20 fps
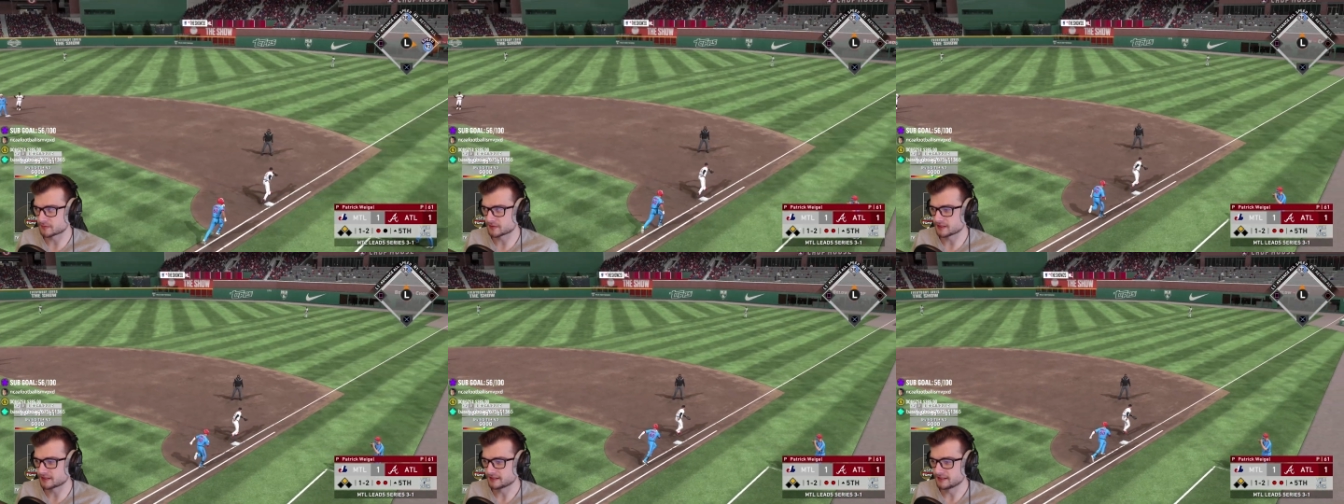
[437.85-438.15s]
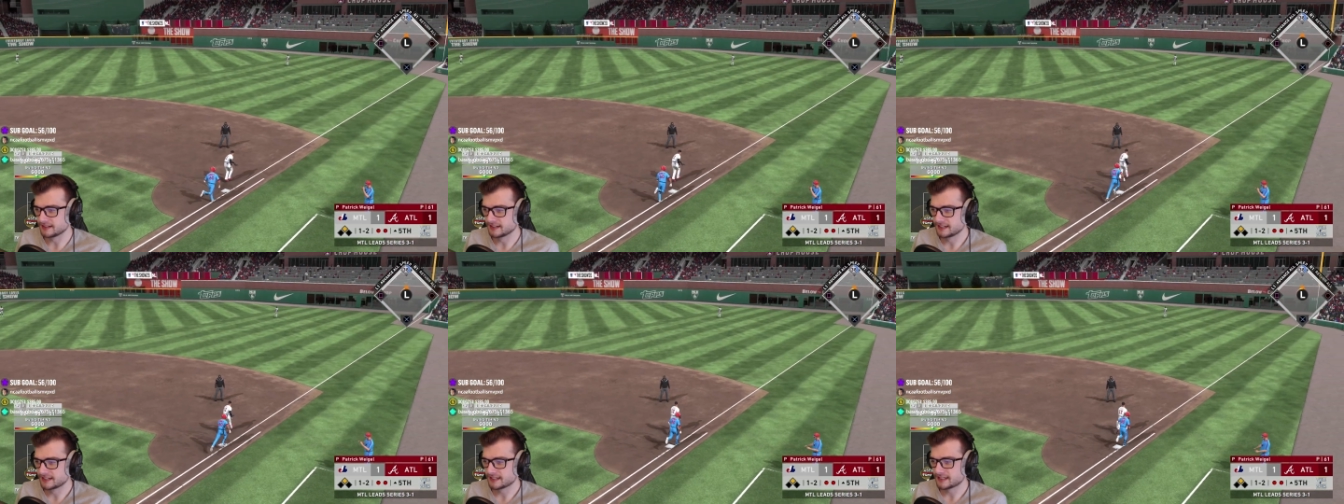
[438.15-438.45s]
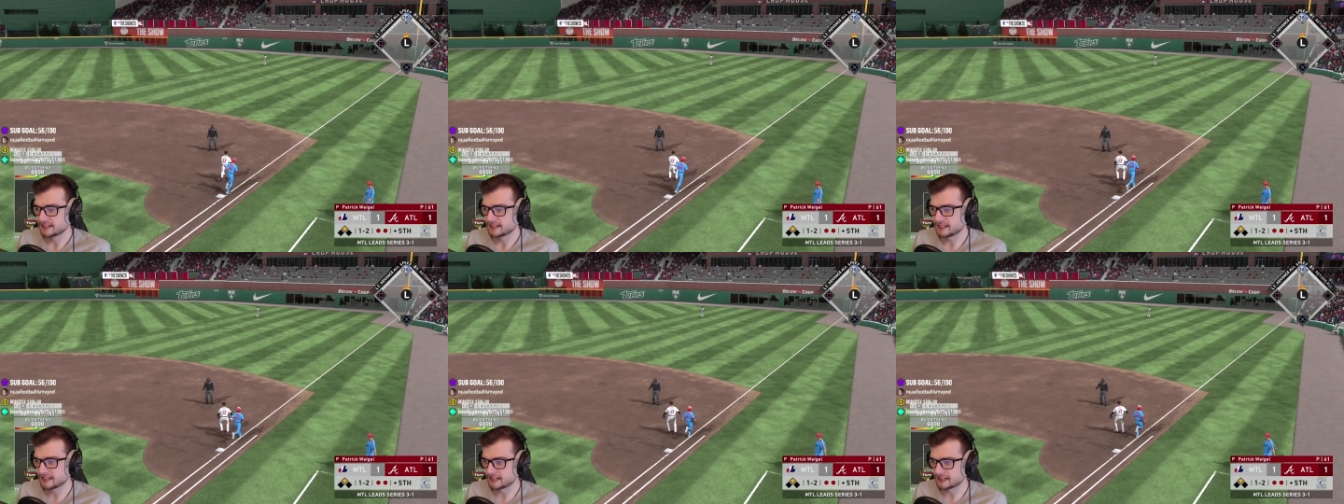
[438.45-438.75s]
but
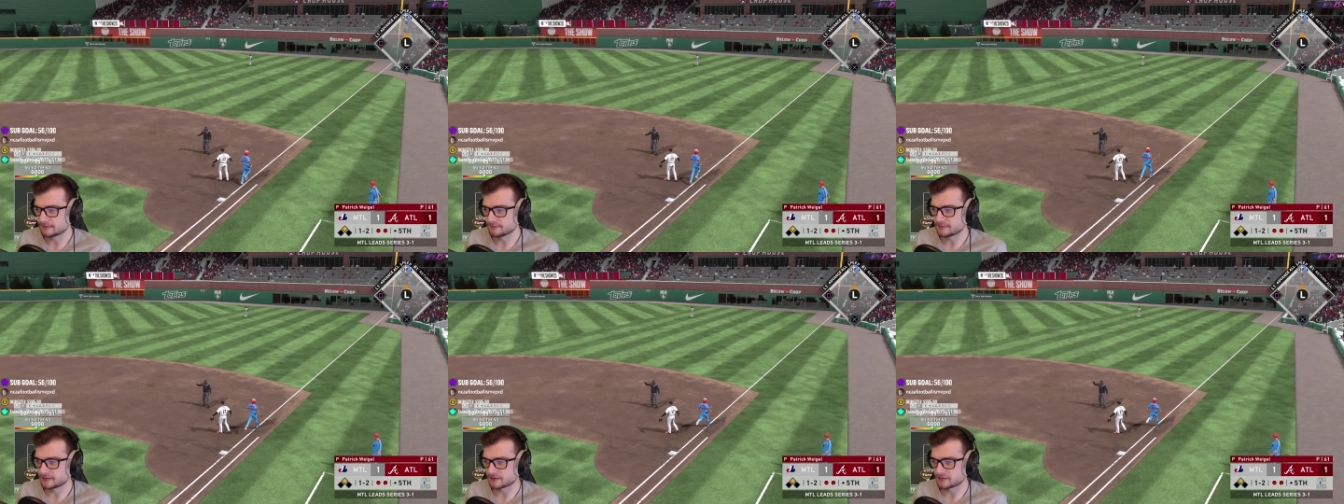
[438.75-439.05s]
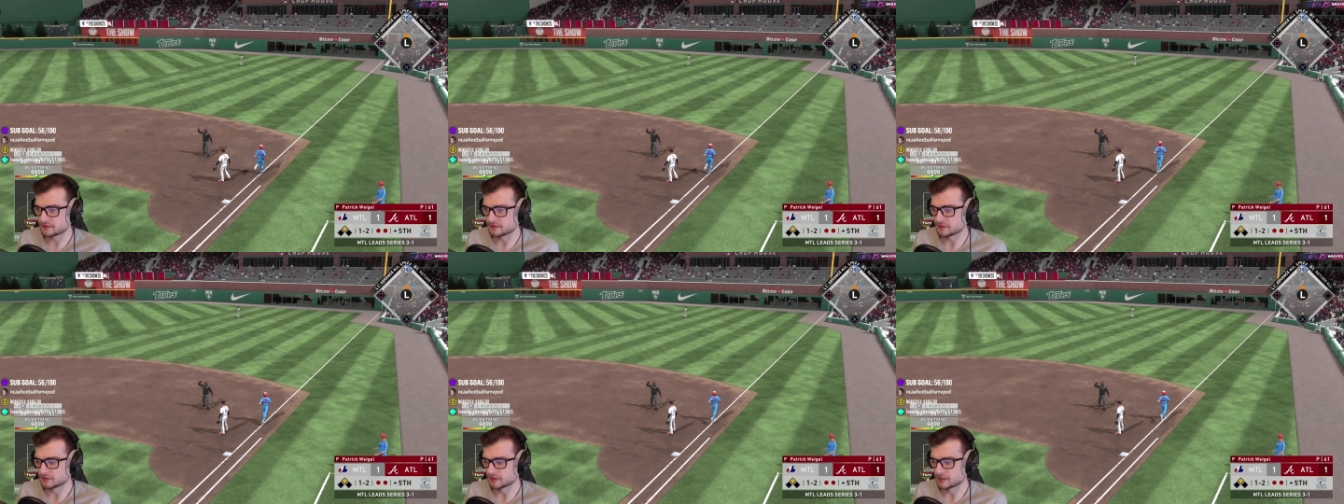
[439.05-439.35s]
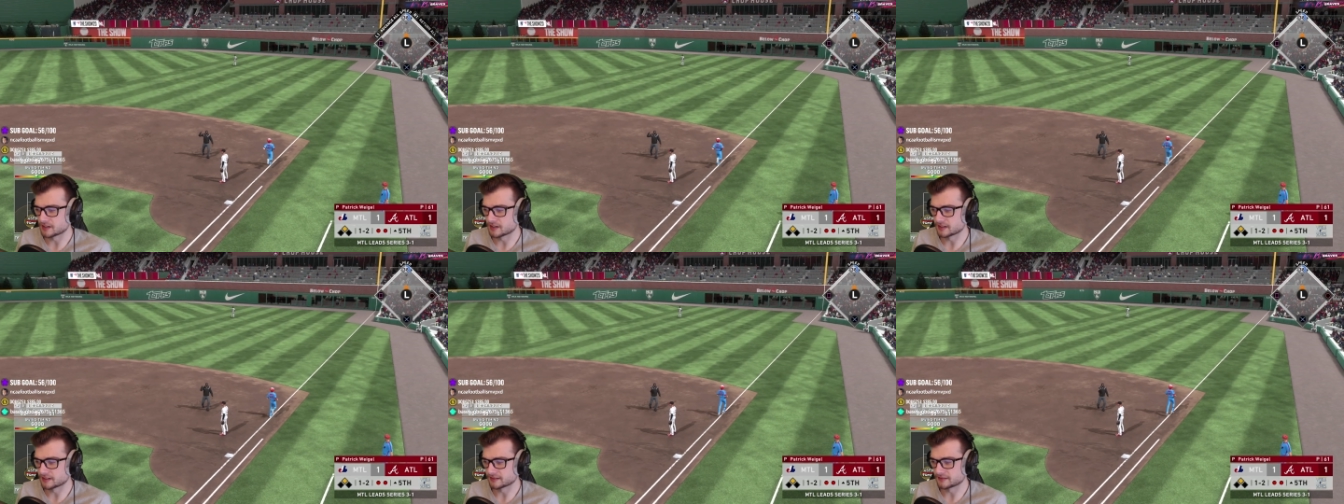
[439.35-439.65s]
hit it a bit too
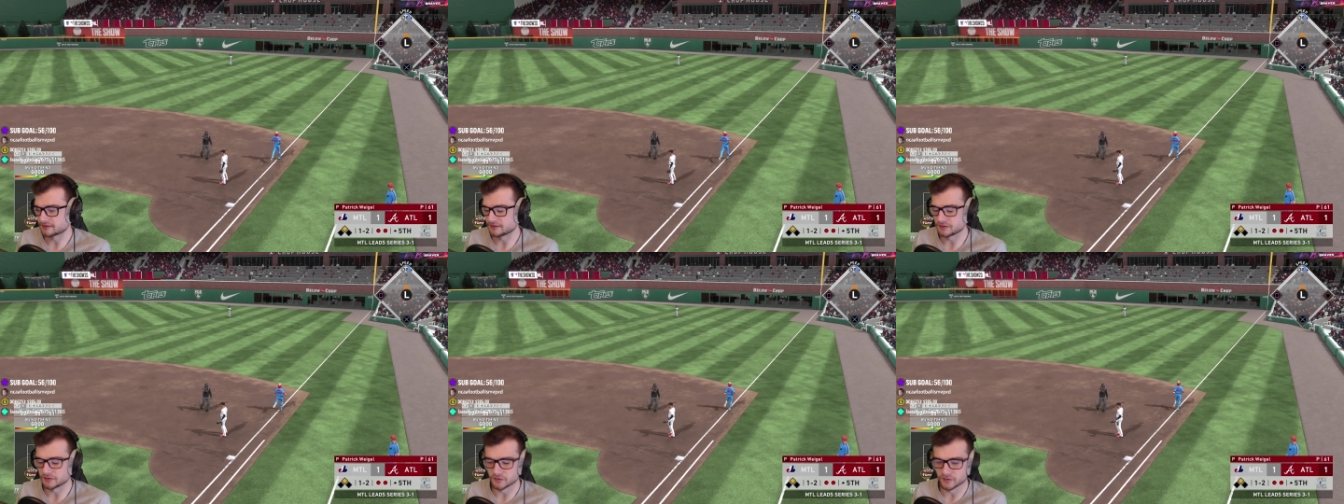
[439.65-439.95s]
hard, two